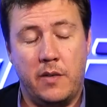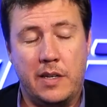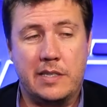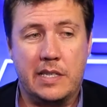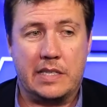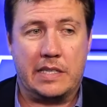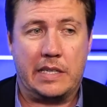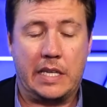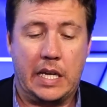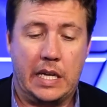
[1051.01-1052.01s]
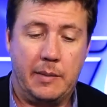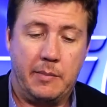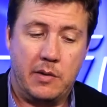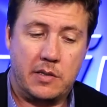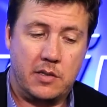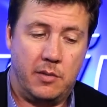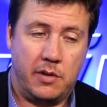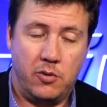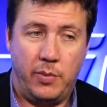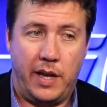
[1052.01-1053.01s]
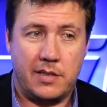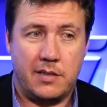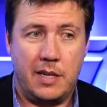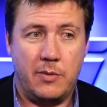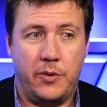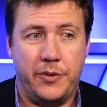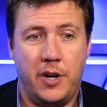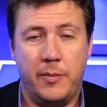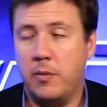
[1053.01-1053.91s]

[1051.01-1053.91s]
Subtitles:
is this the most dominant All Blacks team of all time,